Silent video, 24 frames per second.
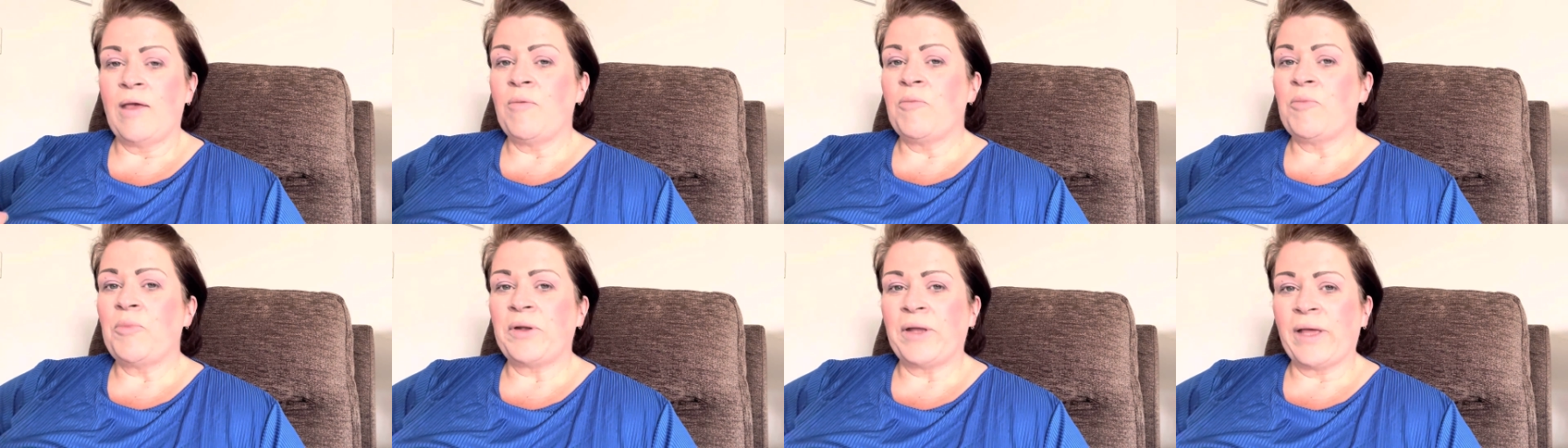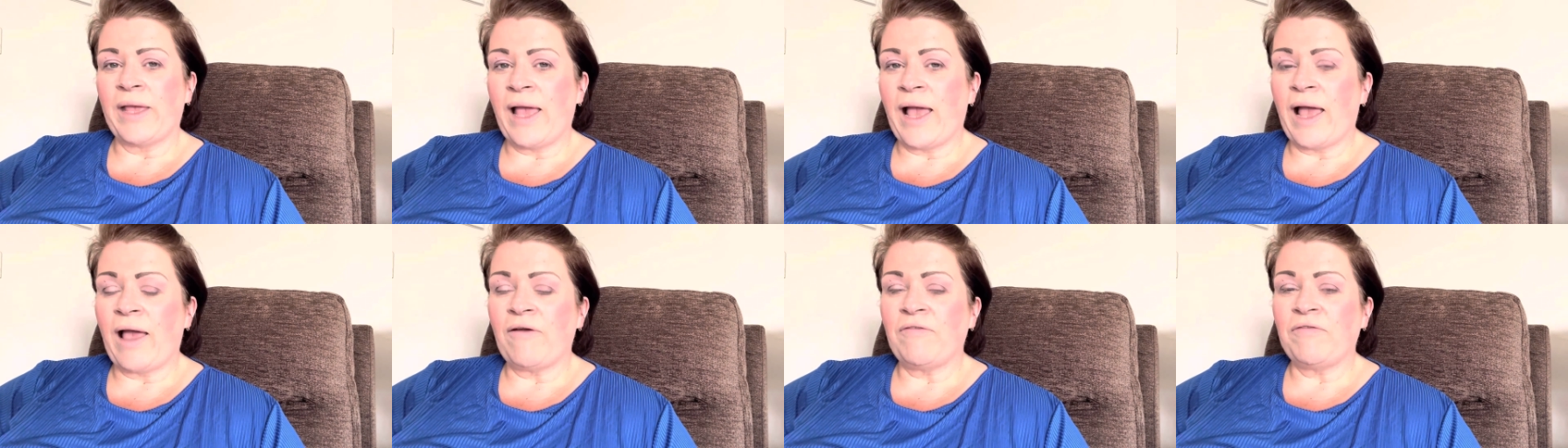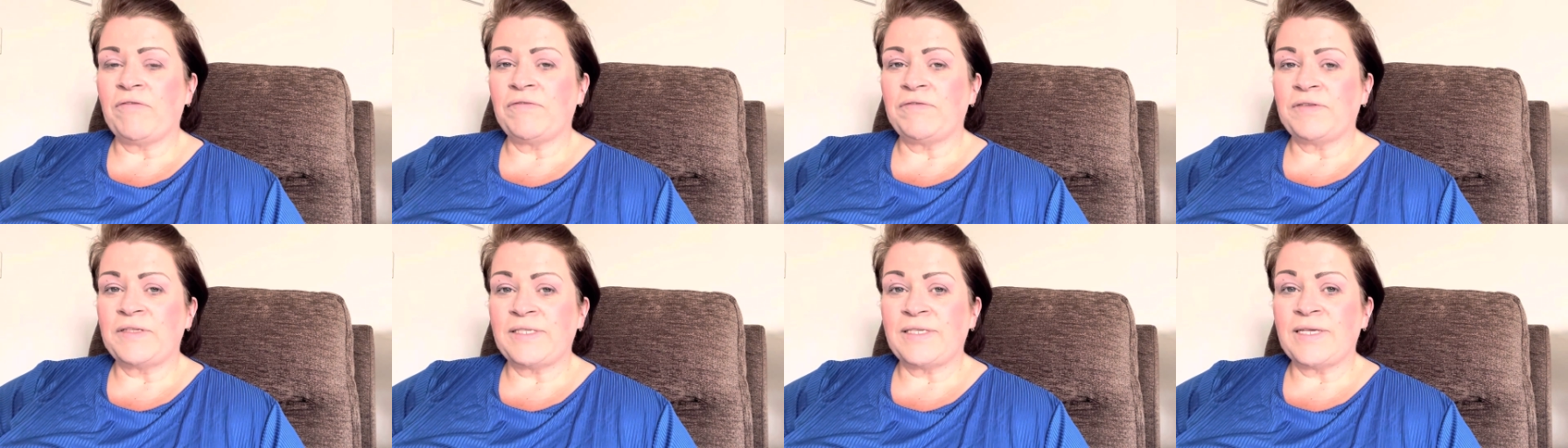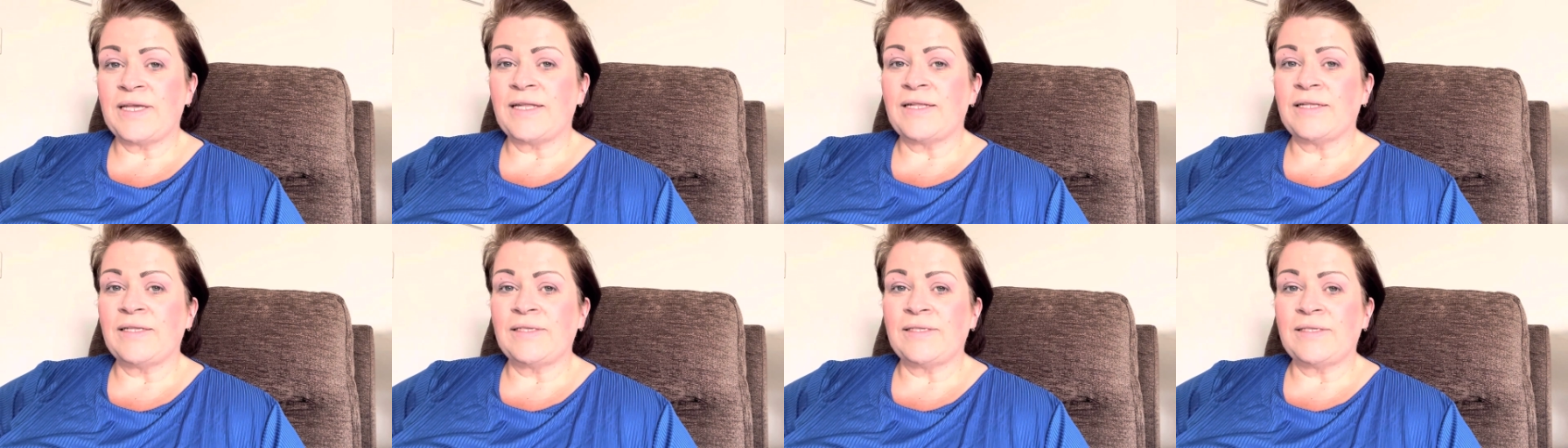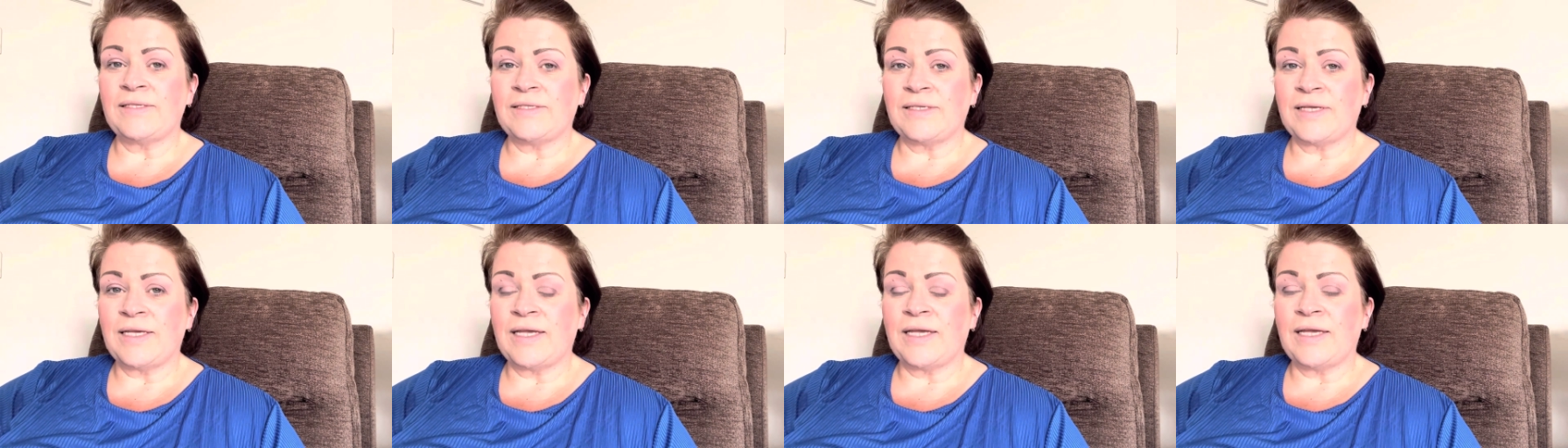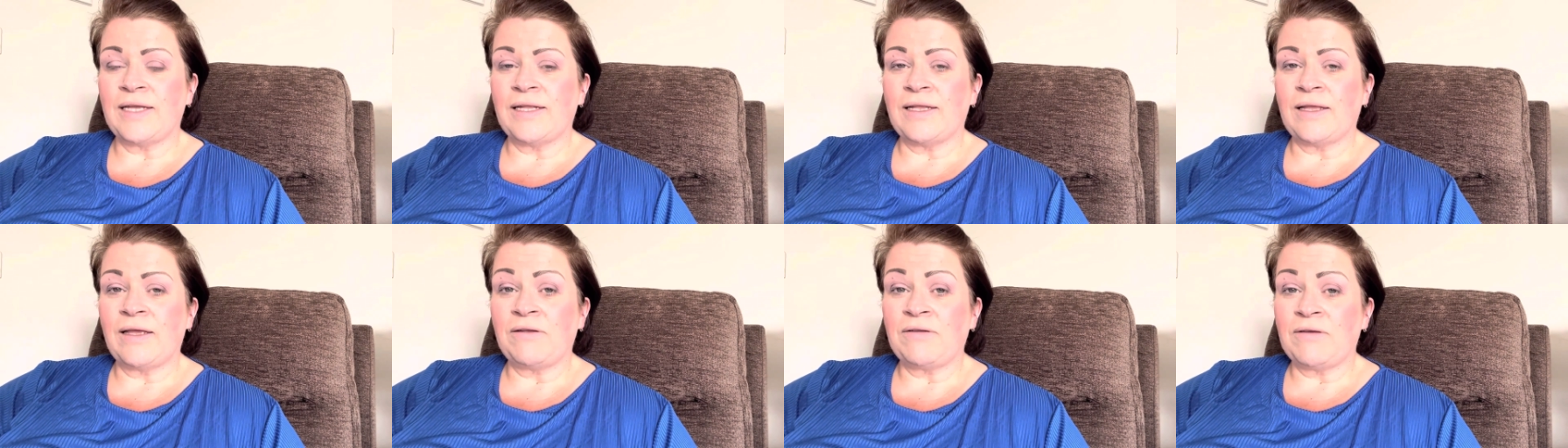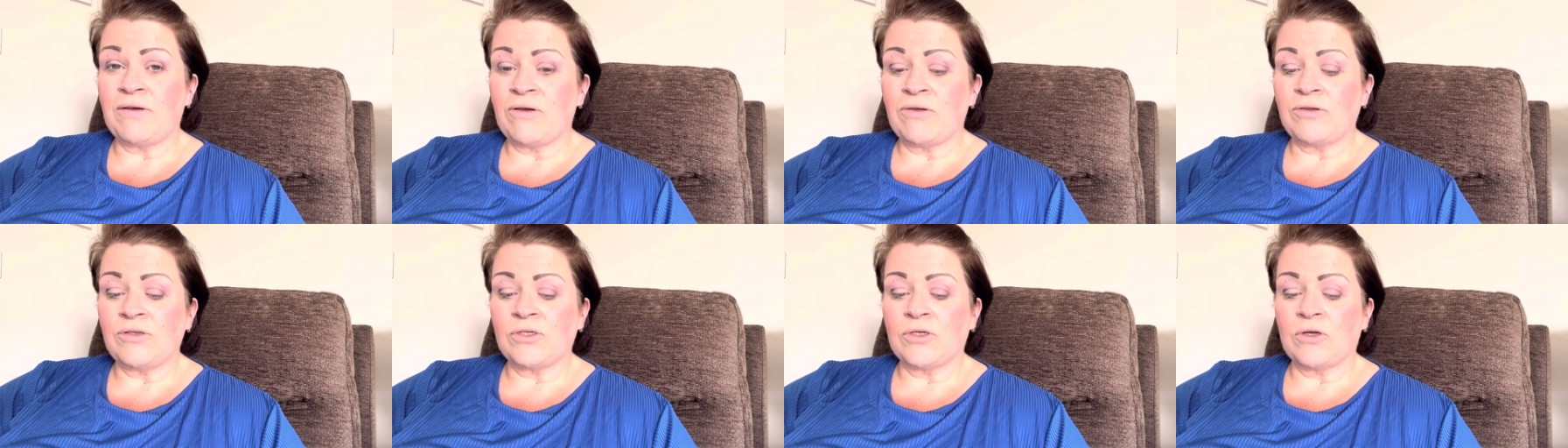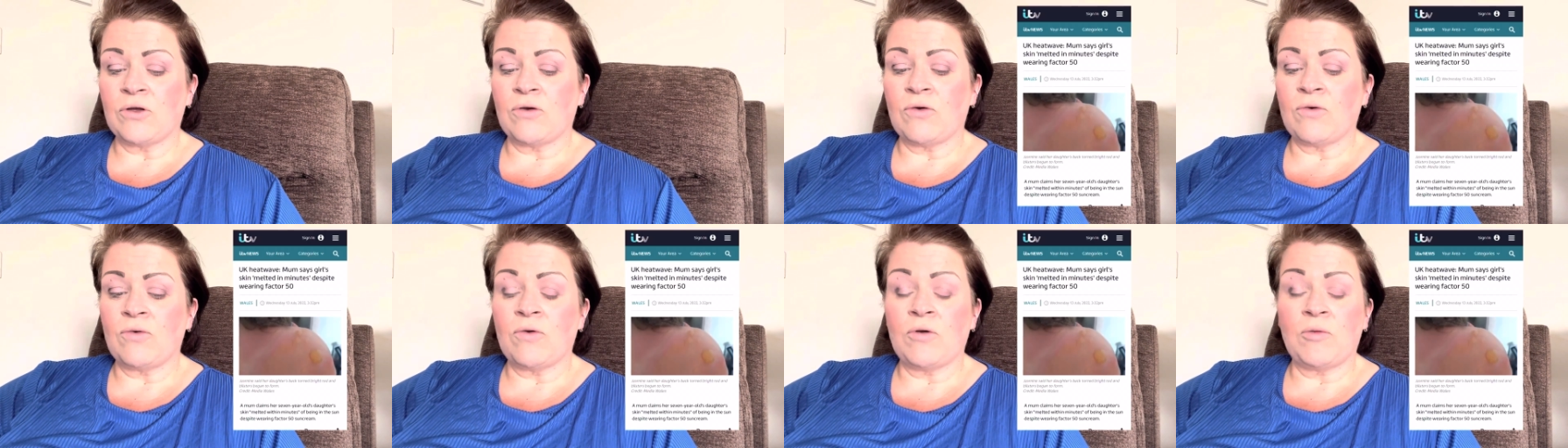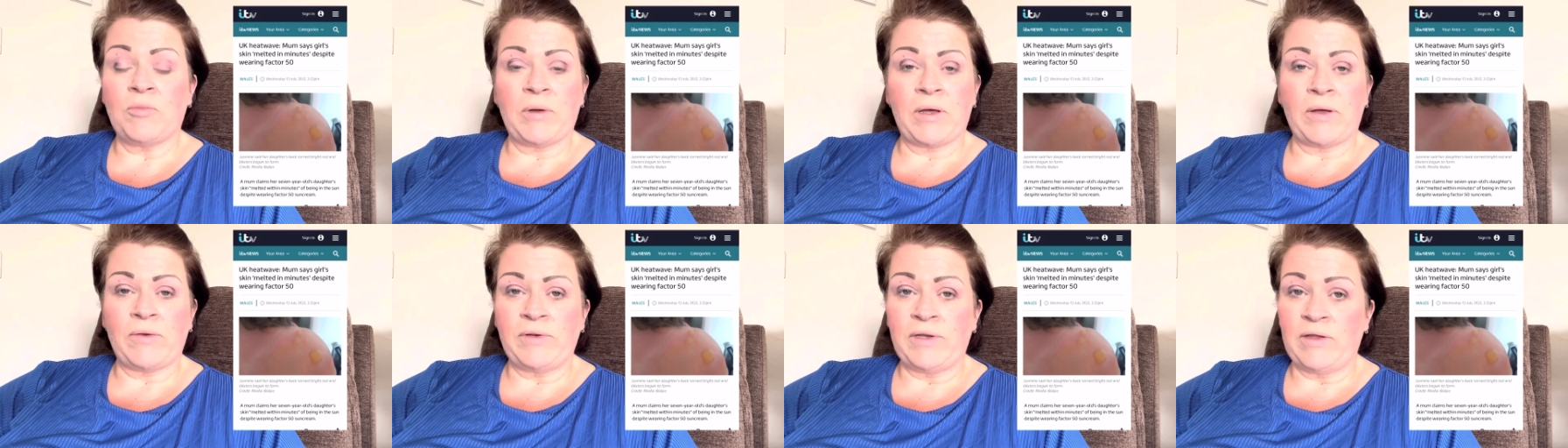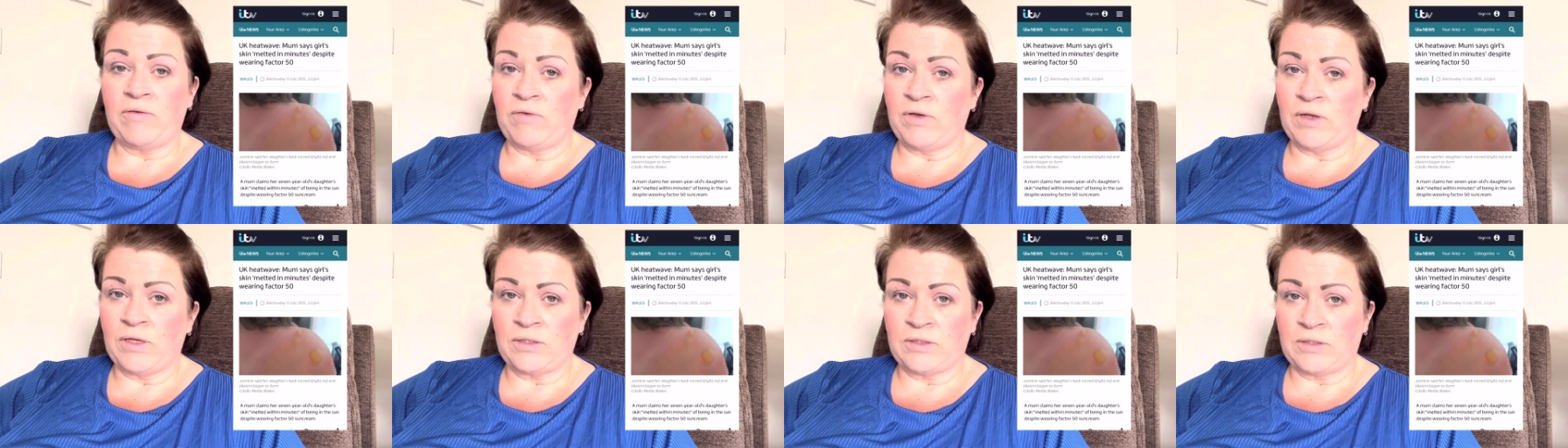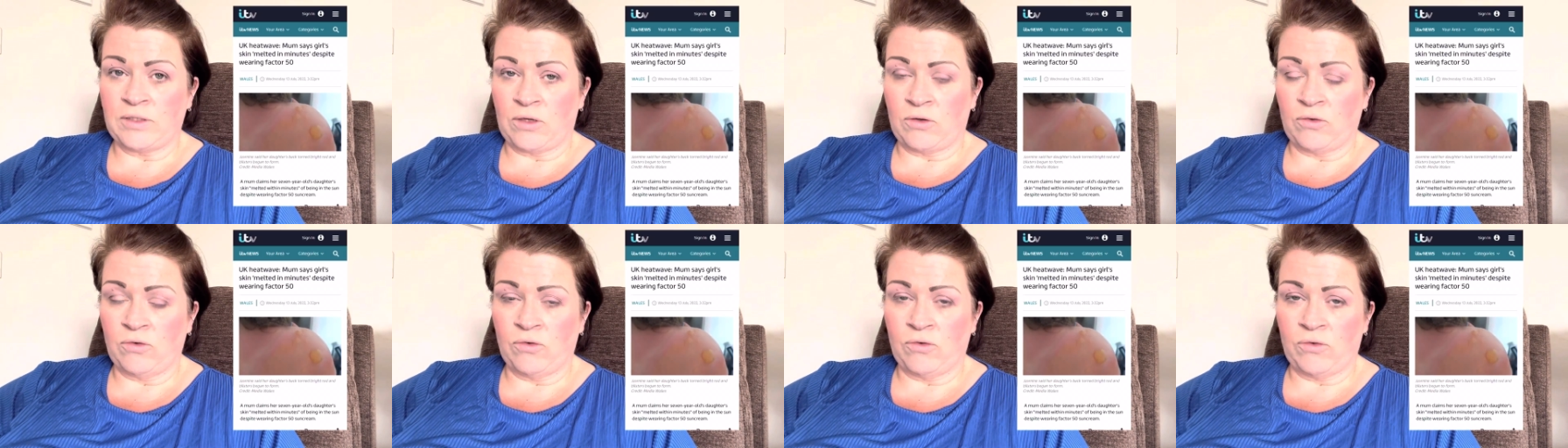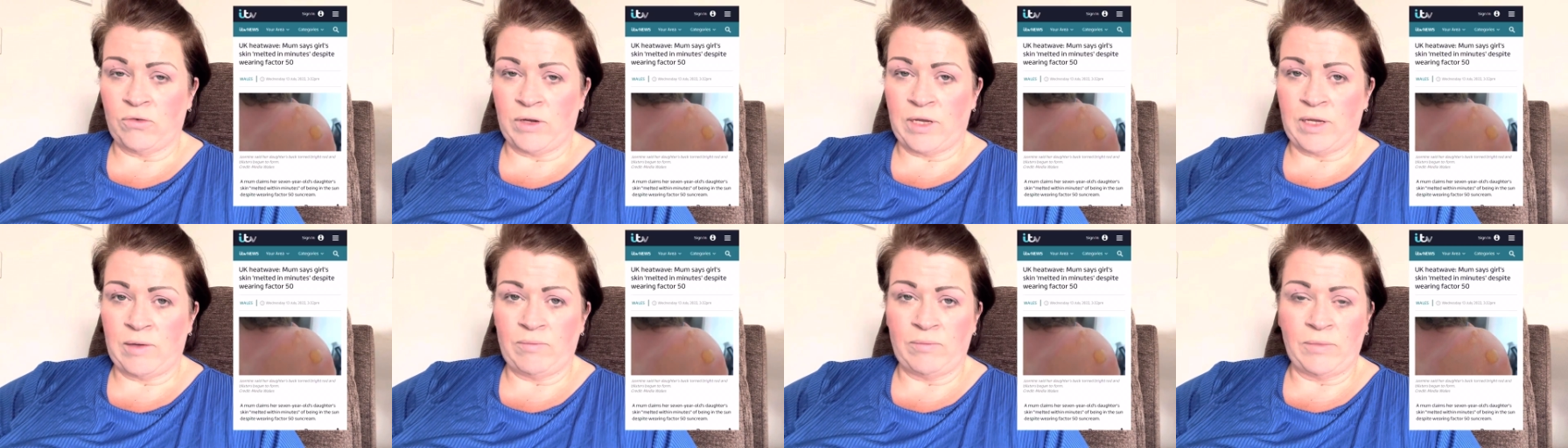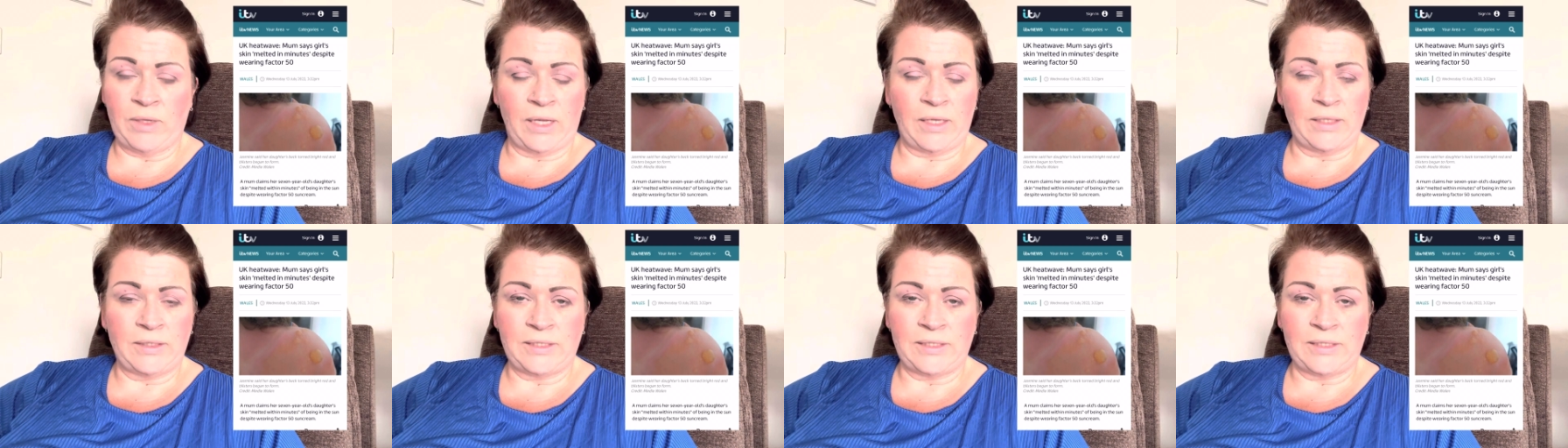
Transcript: But I have since seen an article about Nivea sun cream